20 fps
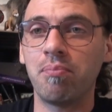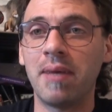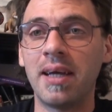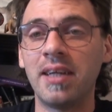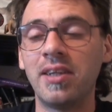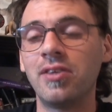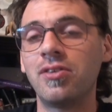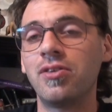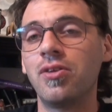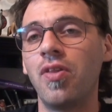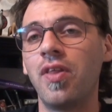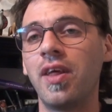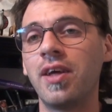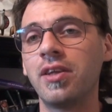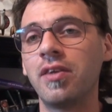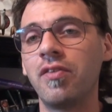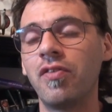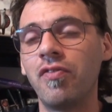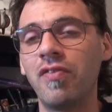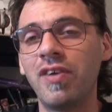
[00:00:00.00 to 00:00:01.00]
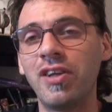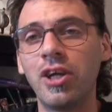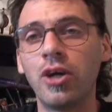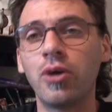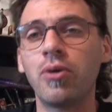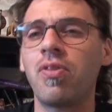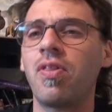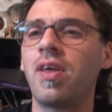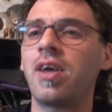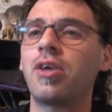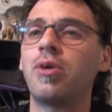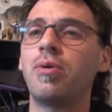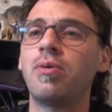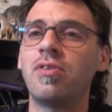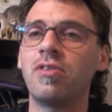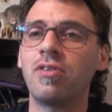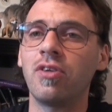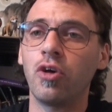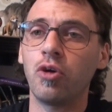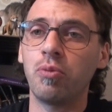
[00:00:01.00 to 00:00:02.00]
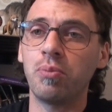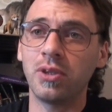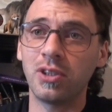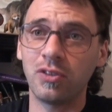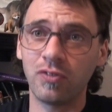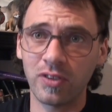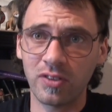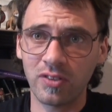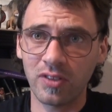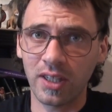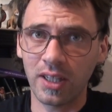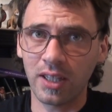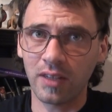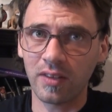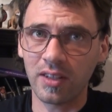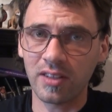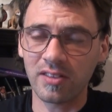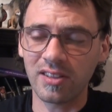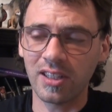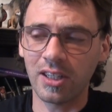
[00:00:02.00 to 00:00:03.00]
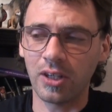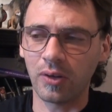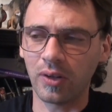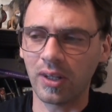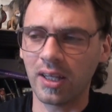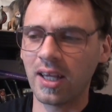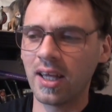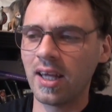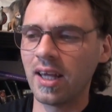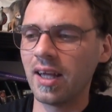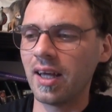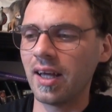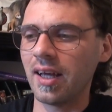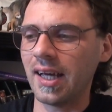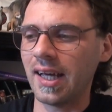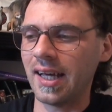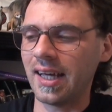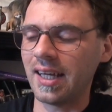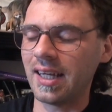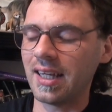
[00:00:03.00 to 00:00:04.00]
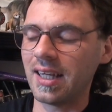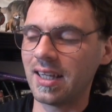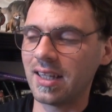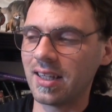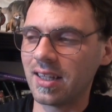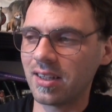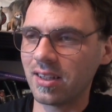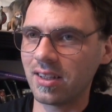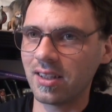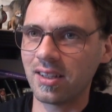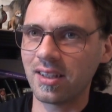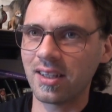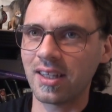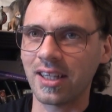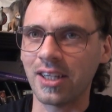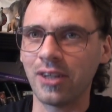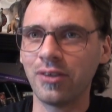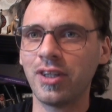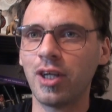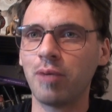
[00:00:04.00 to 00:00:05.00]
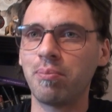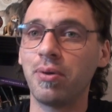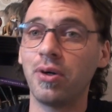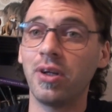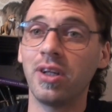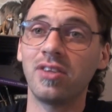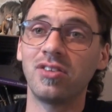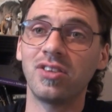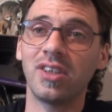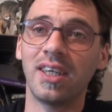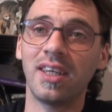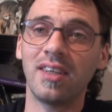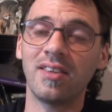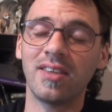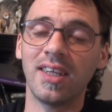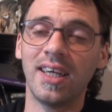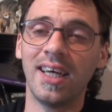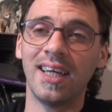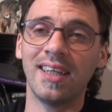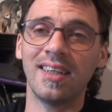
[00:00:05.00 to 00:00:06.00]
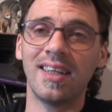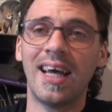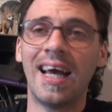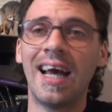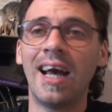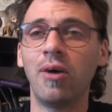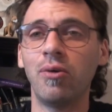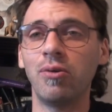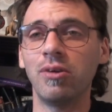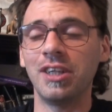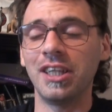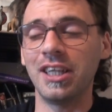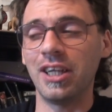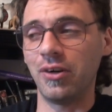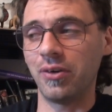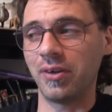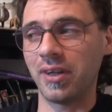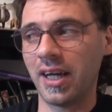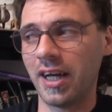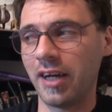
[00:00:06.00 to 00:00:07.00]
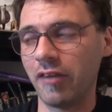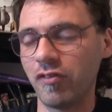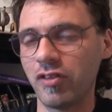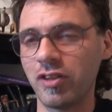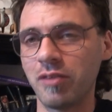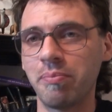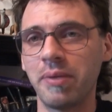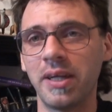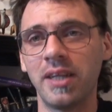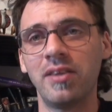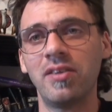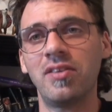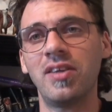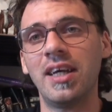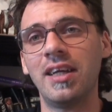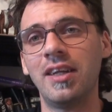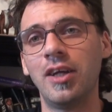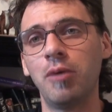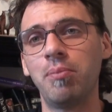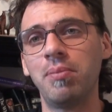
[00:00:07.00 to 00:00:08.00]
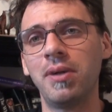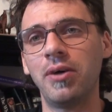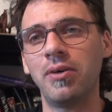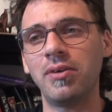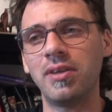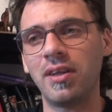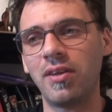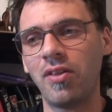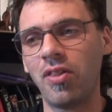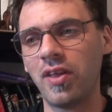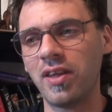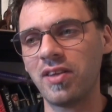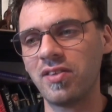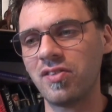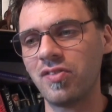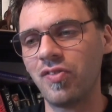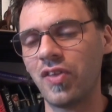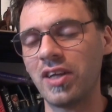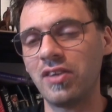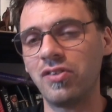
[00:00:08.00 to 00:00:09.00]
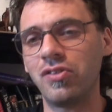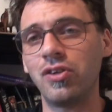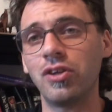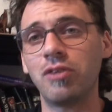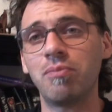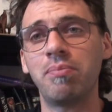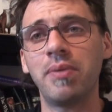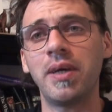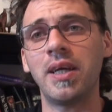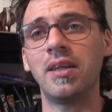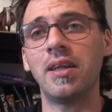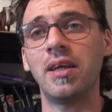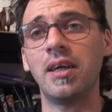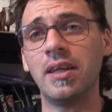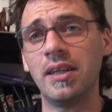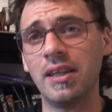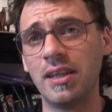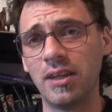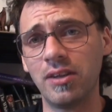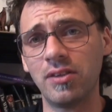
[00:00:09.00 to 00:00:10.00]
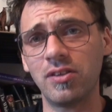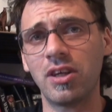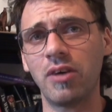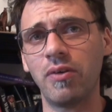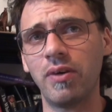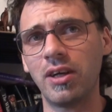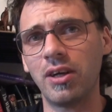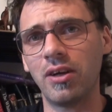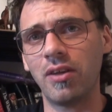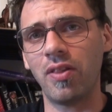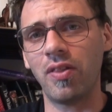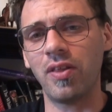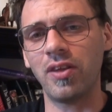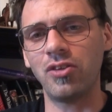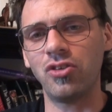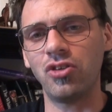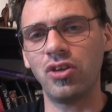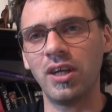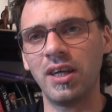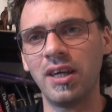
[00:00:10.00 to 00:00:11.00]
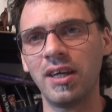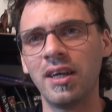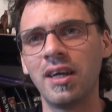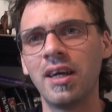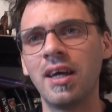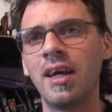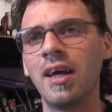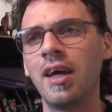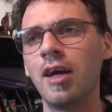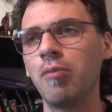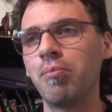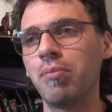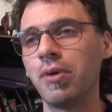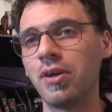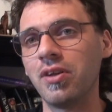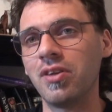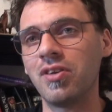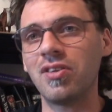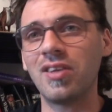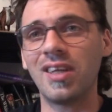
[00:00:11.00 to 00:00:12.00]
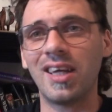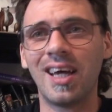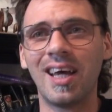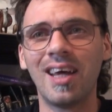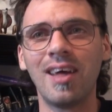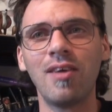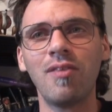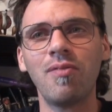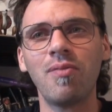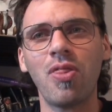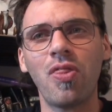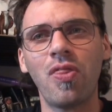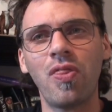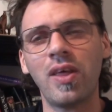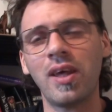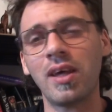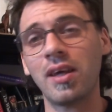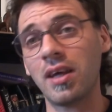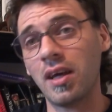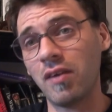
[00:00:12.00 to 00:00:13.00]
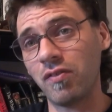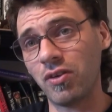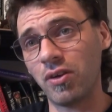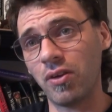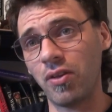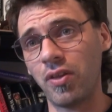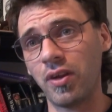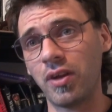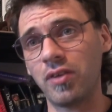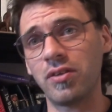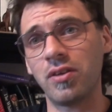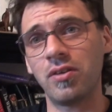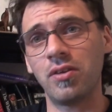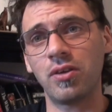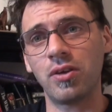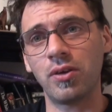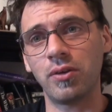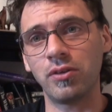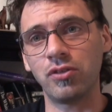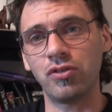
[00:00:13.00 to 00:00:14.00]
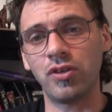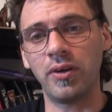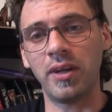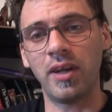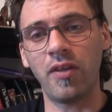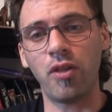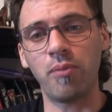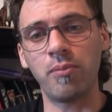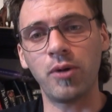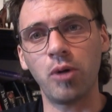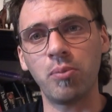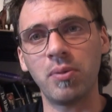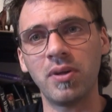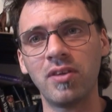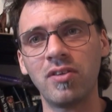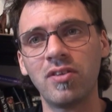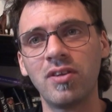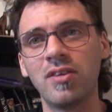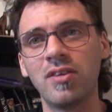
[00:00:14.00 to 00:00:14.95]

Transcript: made it to the end of the video. Thank you so much for staying this long. I can only apologize at how long I've spent in uploading this. There's just been a lot going on this year, but I think I've got things under control at the moment,